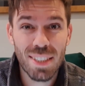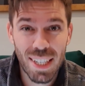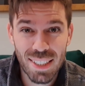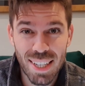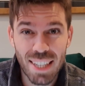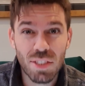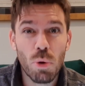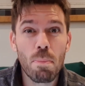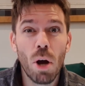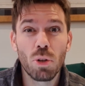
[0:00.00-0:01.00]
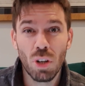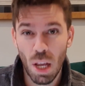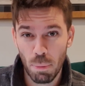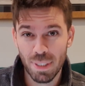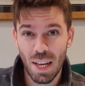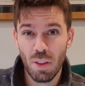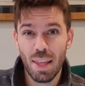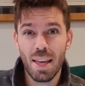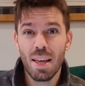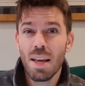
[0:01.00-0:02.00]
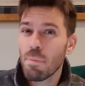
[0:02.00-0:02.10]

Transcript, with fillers: CSS component libraries out there,